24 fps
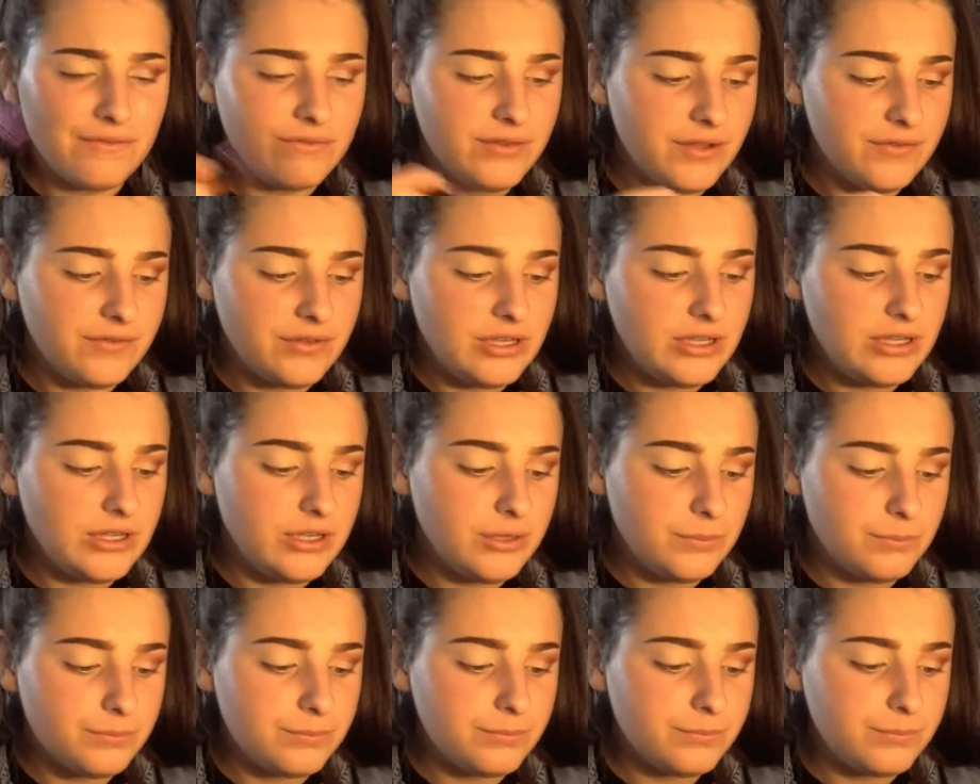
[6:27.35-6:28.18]

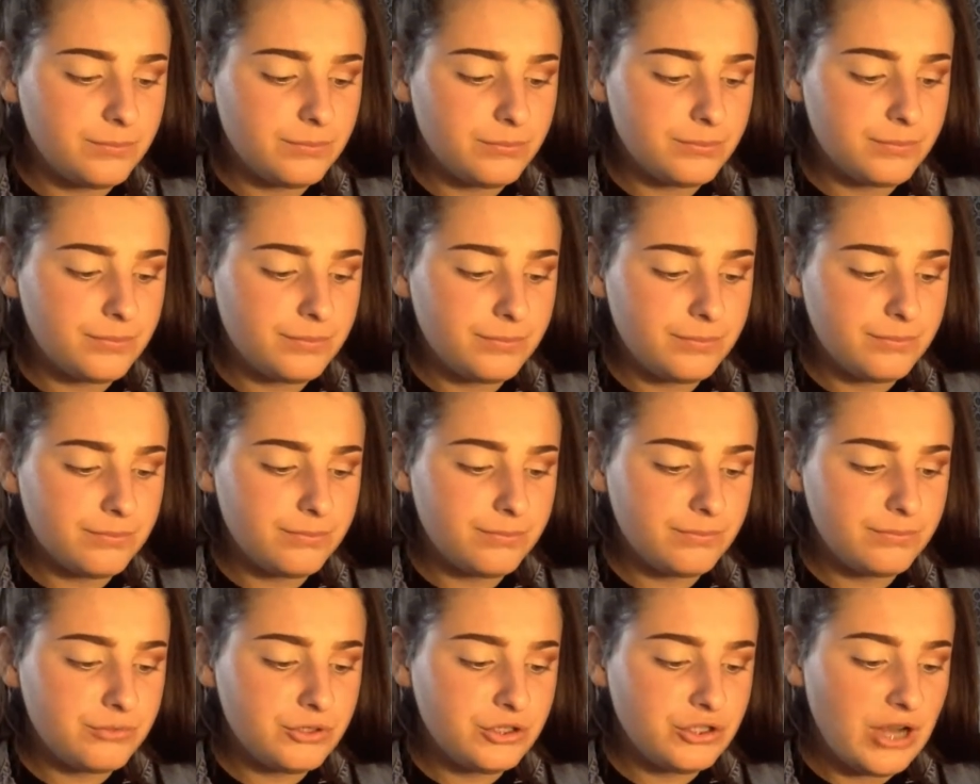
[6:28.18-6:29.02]
fluffy
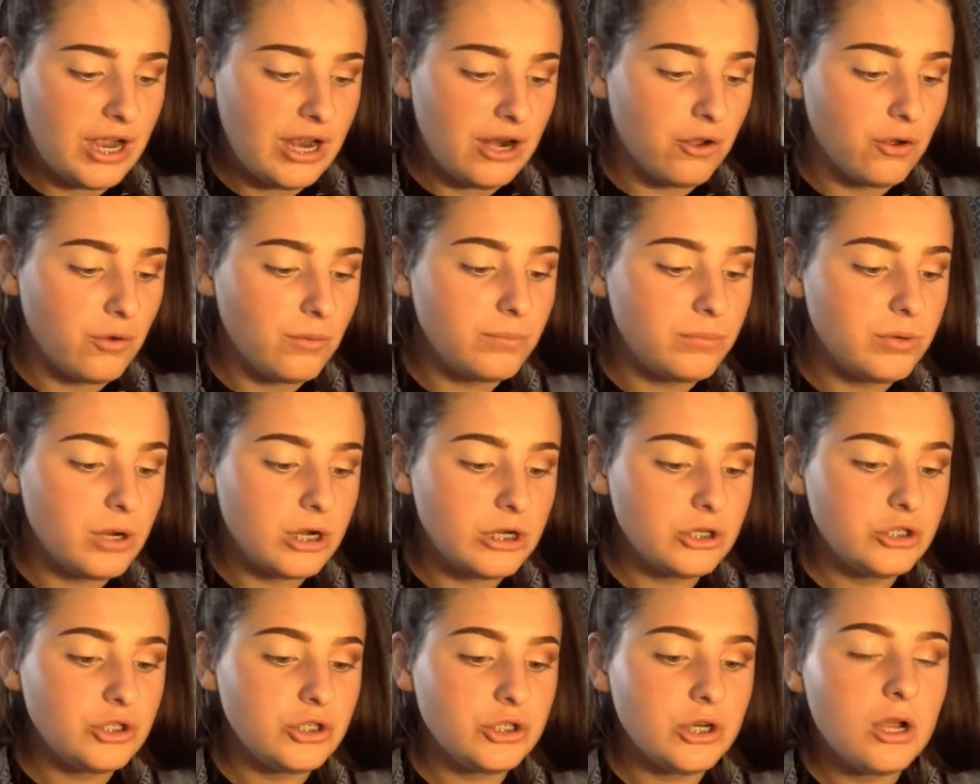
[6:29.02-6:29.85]
shadow
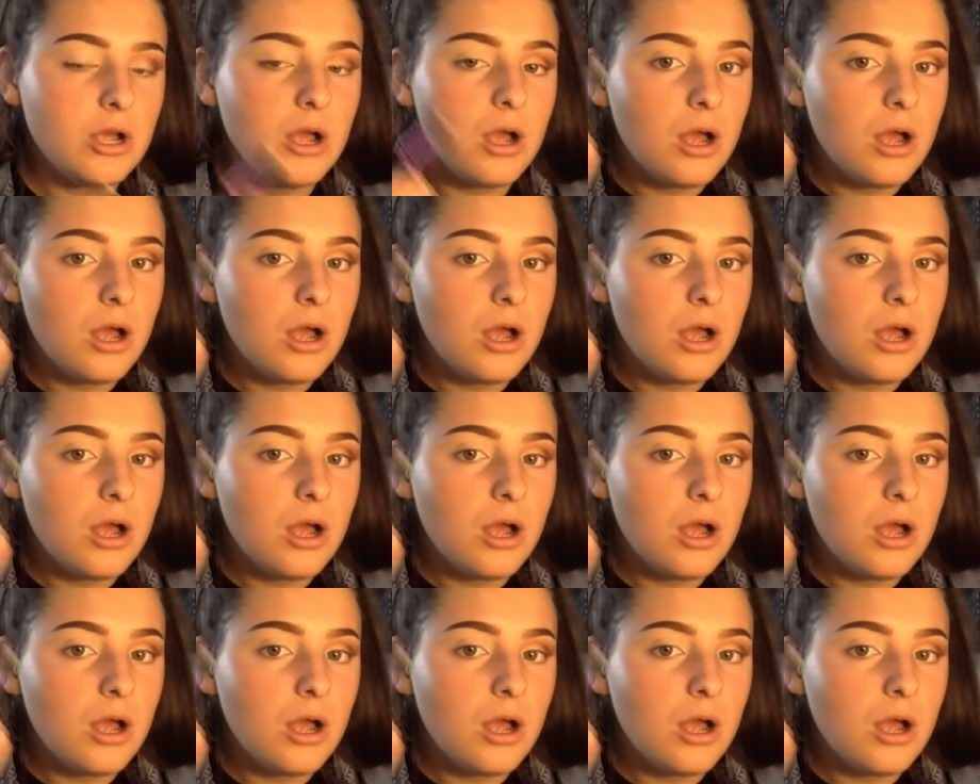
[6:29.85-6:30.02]
brush.